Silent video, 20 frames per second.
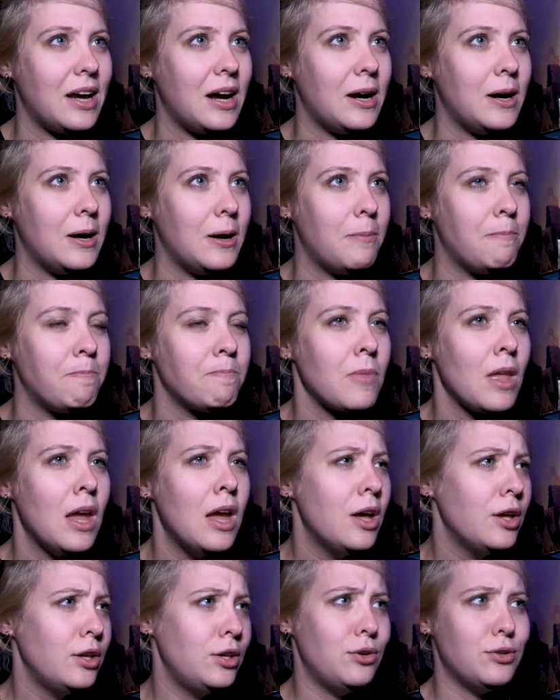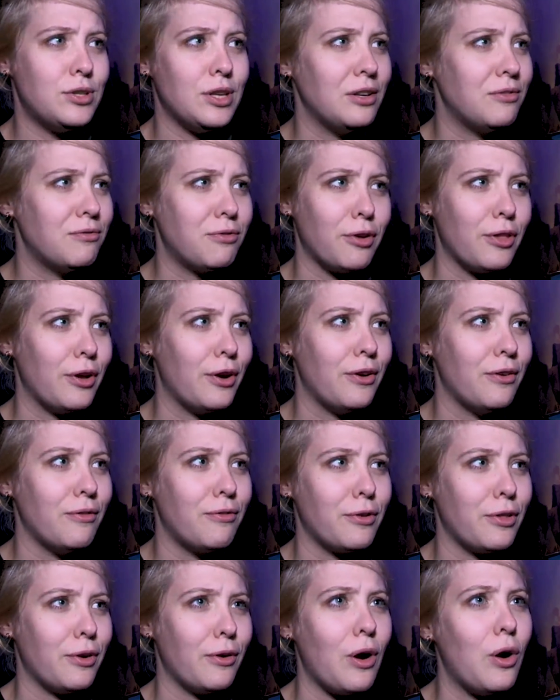um, use it for their
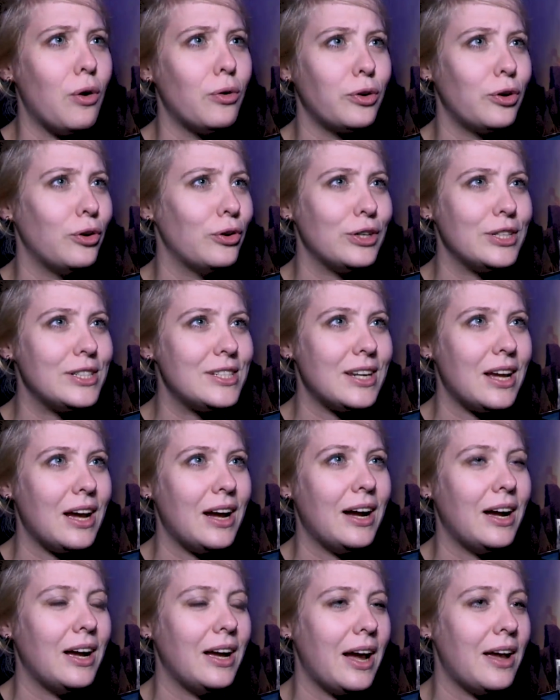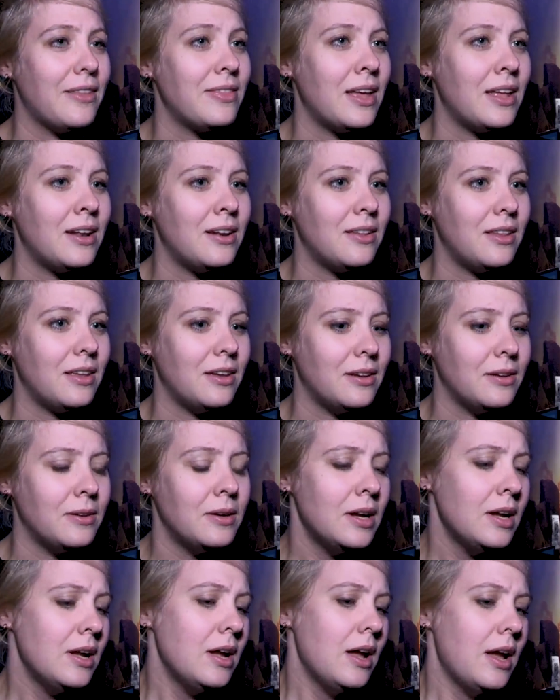for their own good, uh, and then the
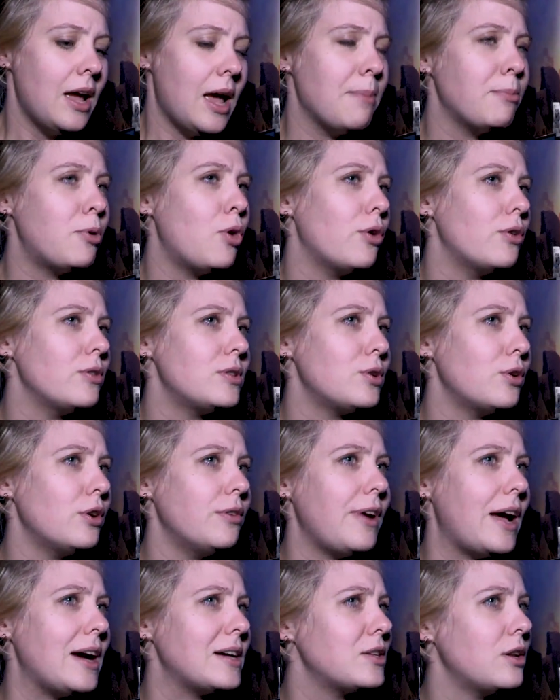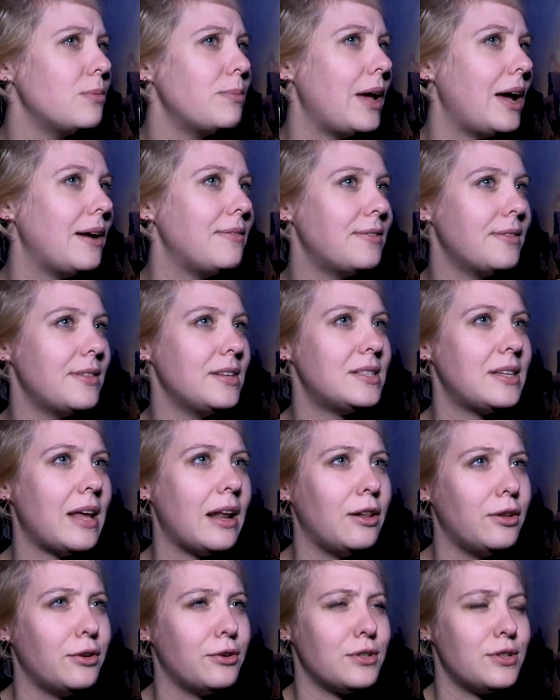M C O R sort of acts on behalf of the
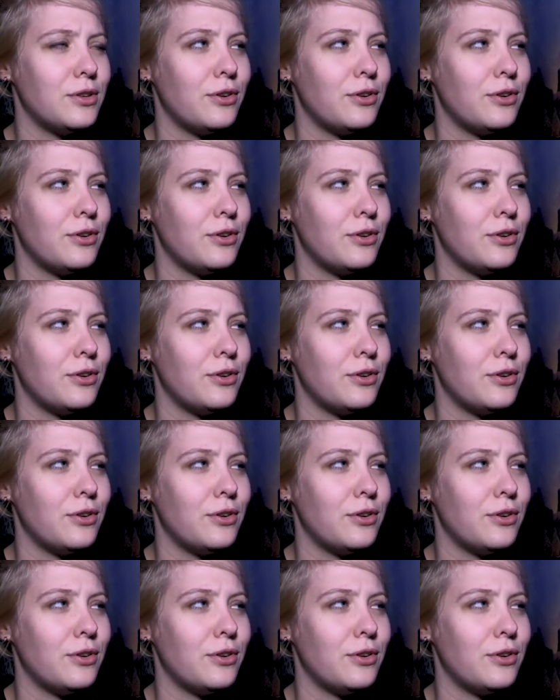settlers.